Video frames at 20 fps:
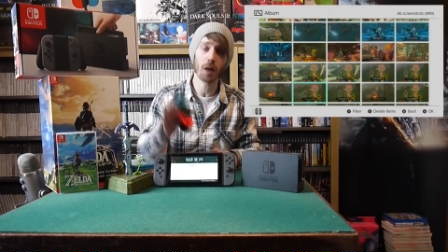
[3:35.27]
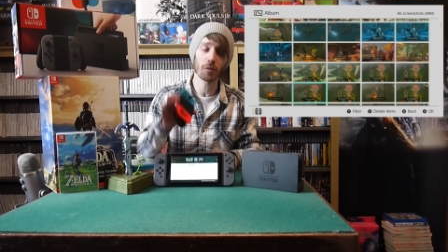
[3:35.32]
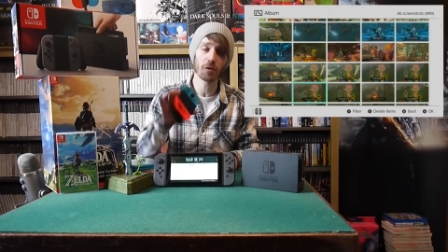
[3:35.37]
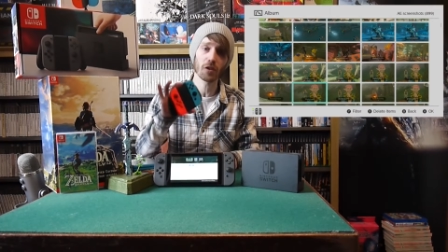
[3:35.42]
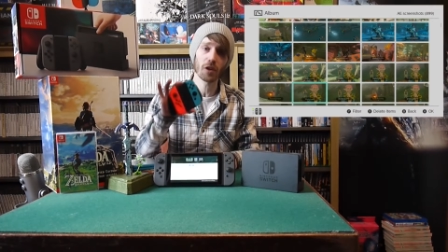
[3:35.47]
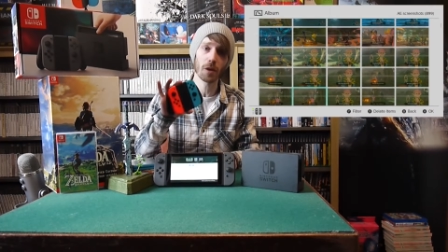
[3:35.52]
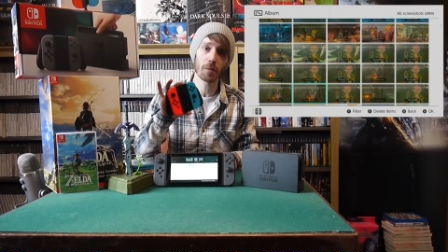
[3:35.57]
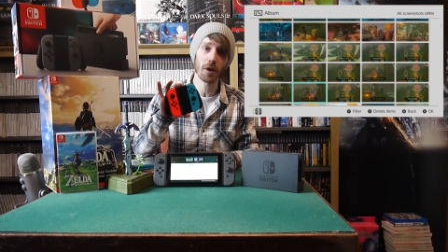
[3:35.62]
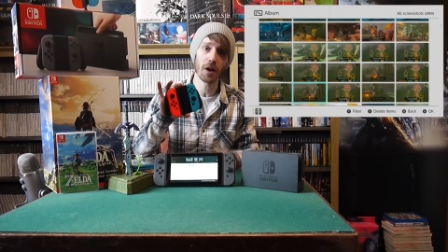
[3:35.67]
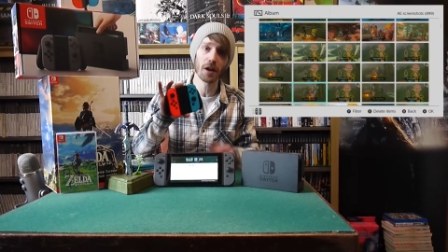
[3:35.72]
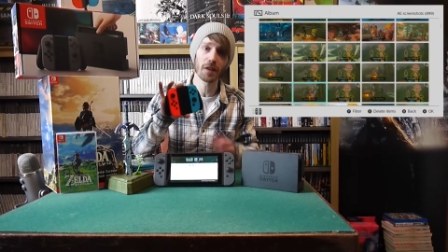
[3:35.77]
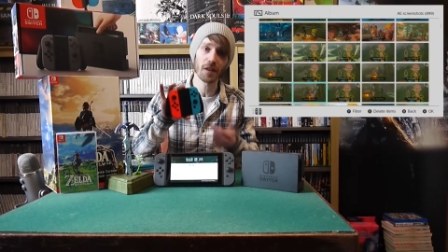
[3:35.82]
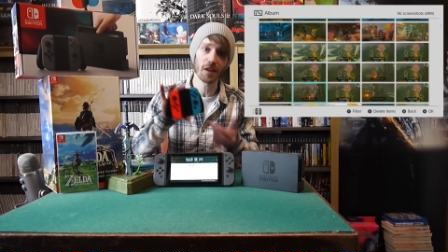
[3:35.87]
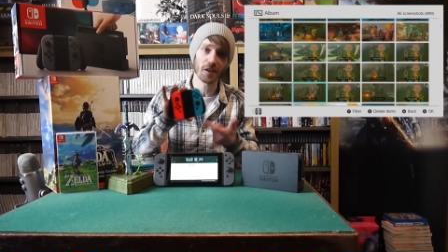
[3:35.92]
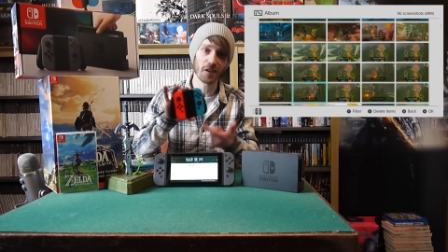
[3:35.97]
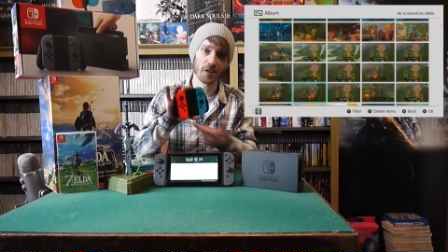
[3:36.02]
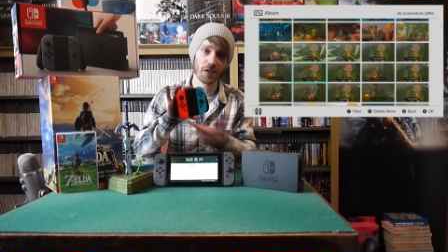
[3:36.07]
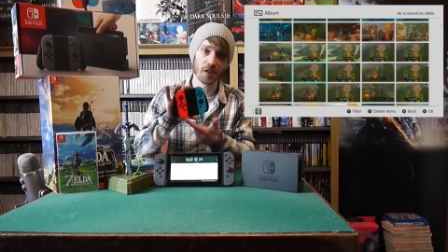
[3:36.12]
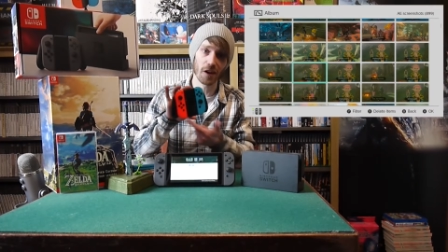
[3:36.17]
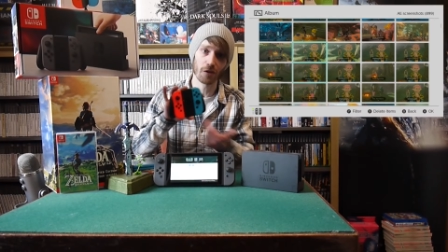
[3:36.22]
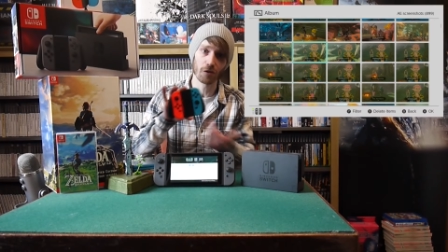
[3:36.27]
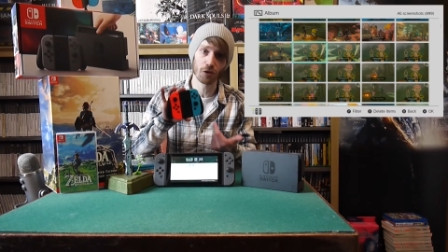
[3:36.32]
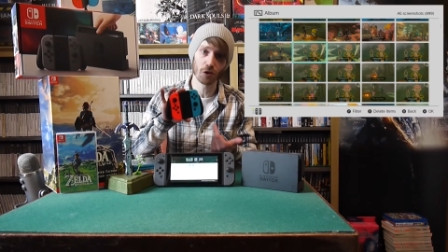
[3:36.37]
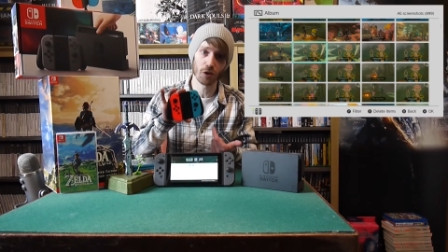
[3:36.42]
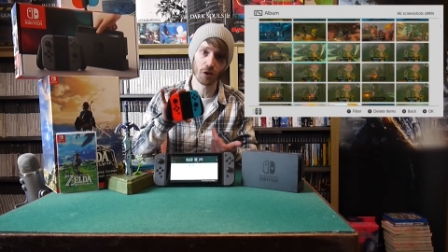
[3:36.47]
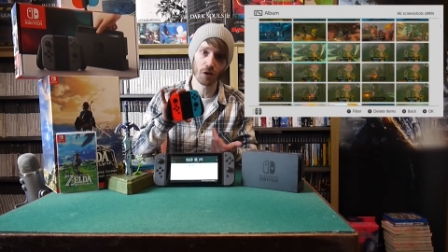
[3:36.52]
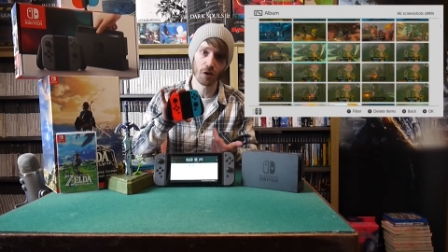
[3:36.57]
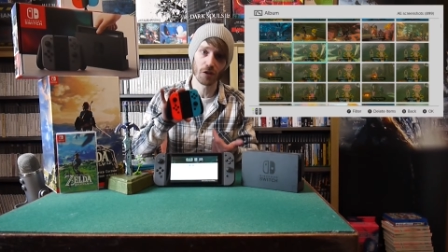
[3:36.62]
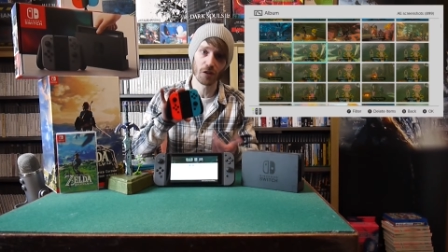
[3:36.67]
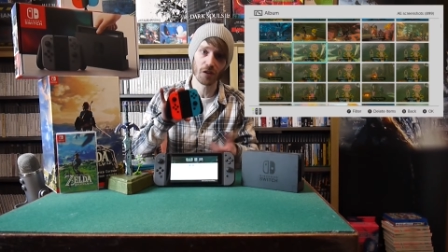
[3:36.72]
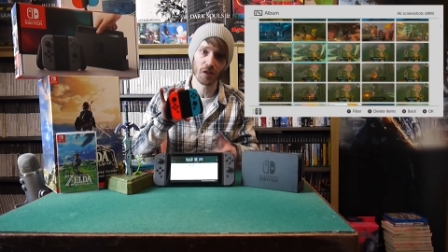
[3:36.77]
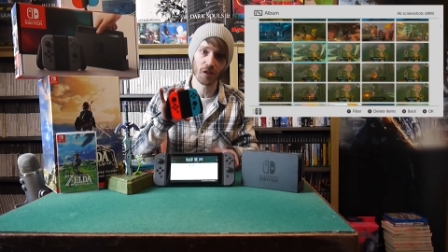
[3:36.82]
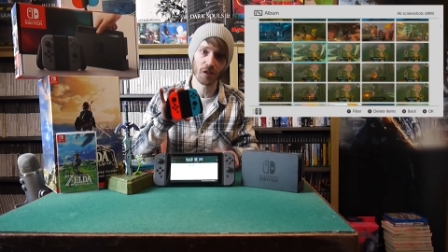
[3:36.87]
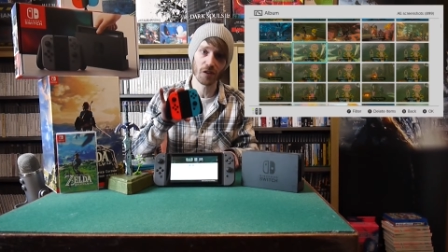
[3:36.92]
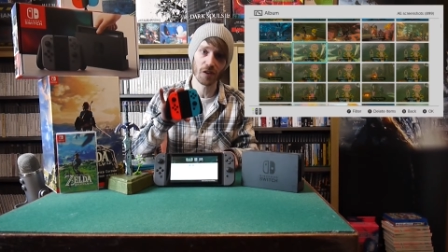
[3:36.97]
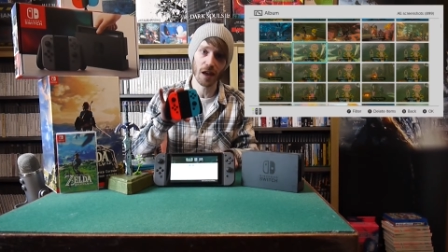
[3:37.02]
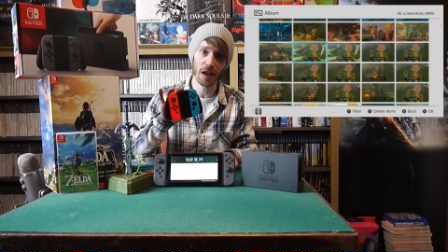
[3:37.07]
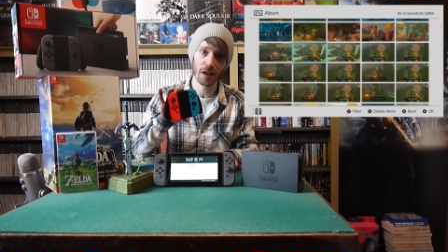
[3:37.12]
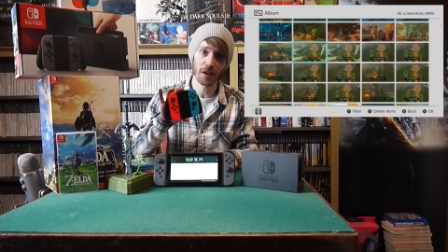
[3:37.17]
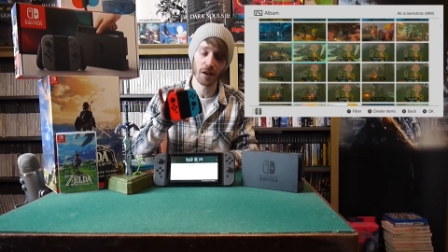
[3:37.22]
I'm just going to buy another set of Joy-Cons
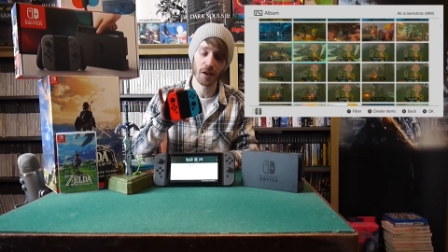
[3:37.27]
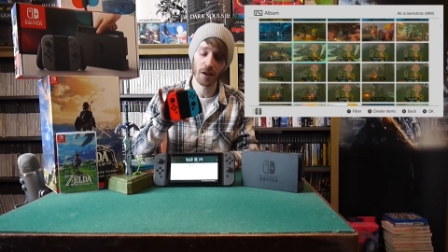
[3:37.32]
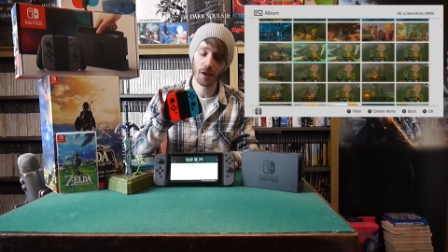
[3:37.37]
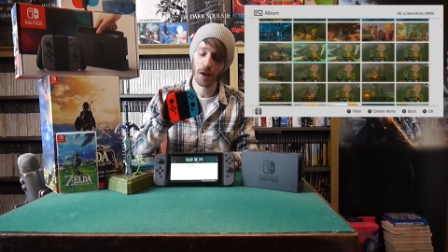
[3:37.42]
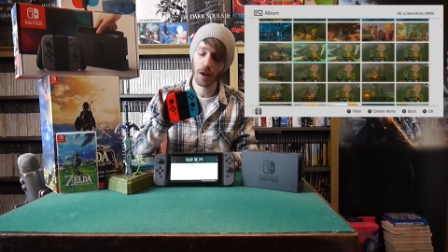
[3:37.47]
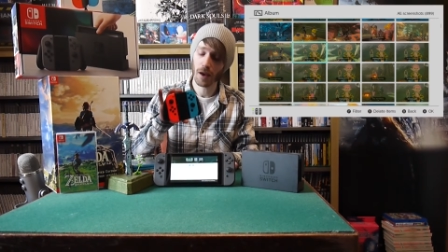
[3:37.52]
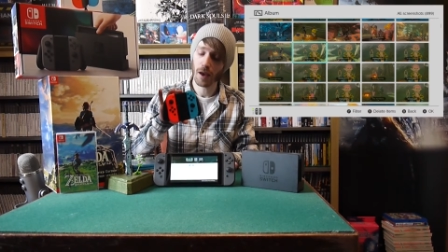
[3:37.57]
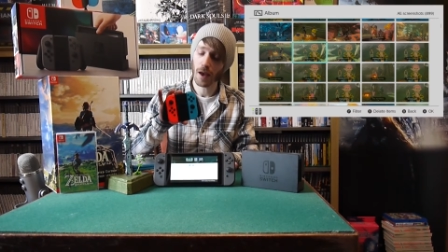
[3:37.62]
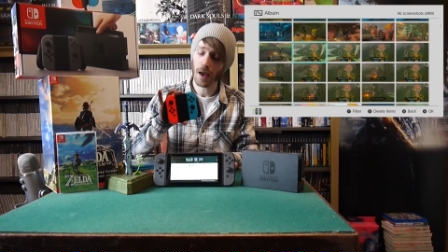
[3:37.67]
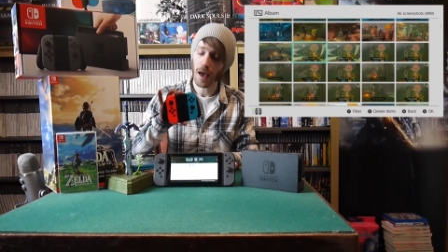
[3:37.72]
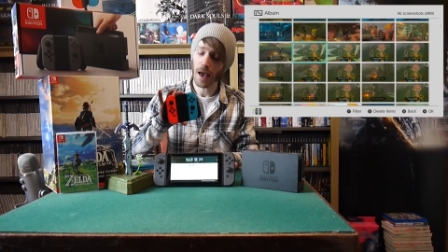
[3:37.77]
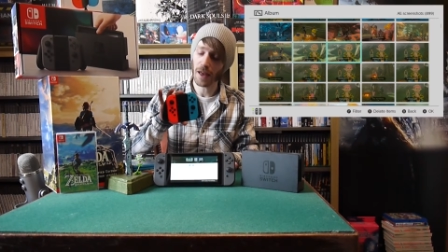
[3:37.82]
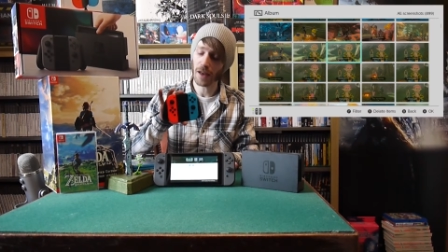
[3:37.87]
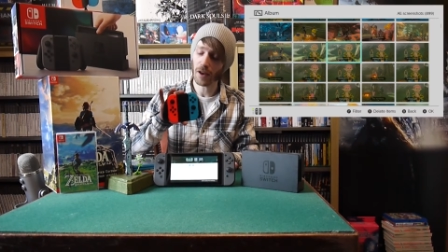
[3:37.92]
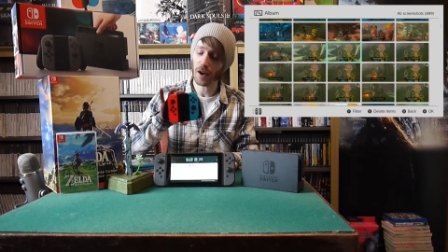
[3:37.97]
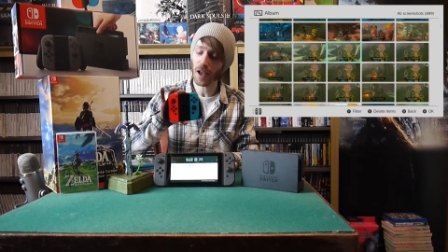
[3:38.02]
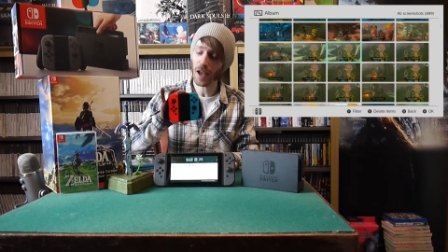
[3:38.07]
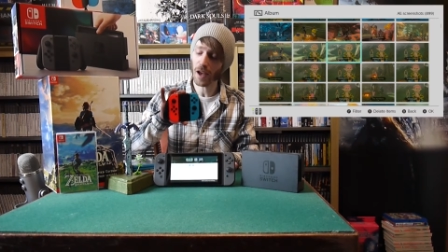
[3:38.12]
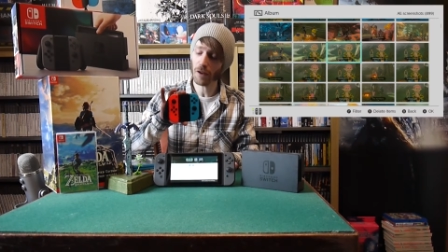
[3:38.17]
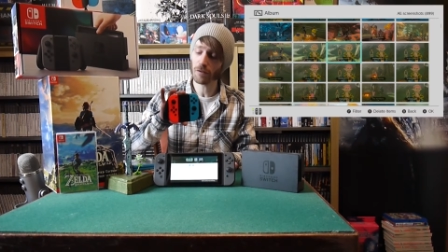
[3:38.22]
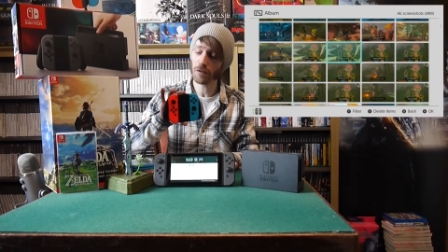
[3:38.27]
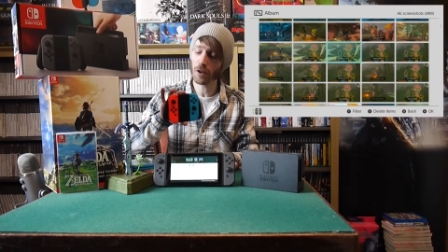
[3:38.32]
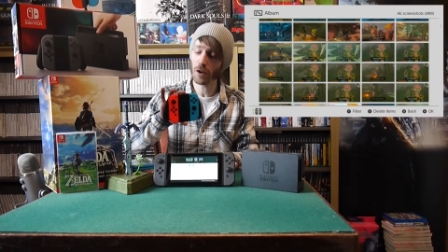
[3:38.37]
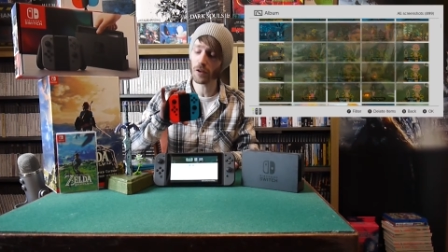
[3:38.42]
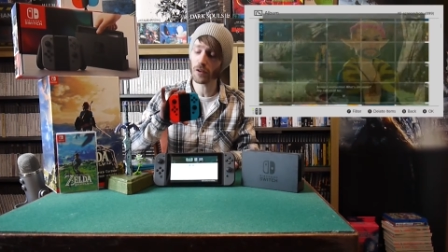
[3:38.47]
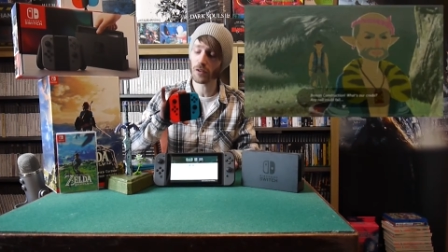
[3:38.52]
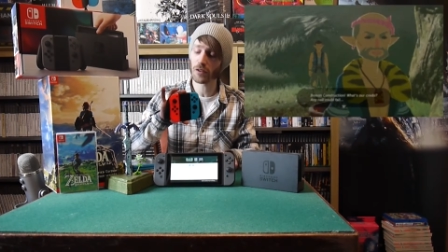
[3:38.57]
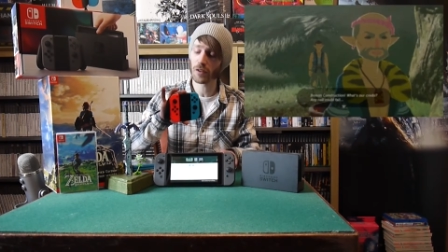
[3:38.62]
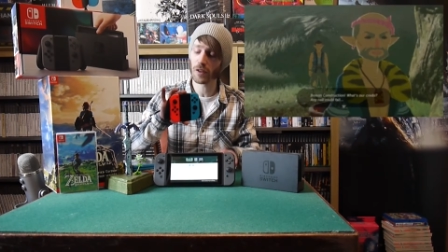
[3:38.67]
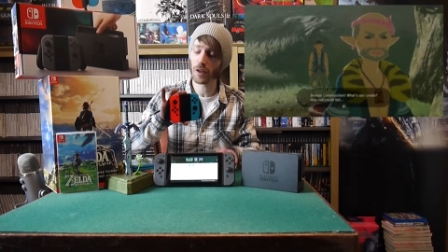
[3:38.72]
instead. And I have noticed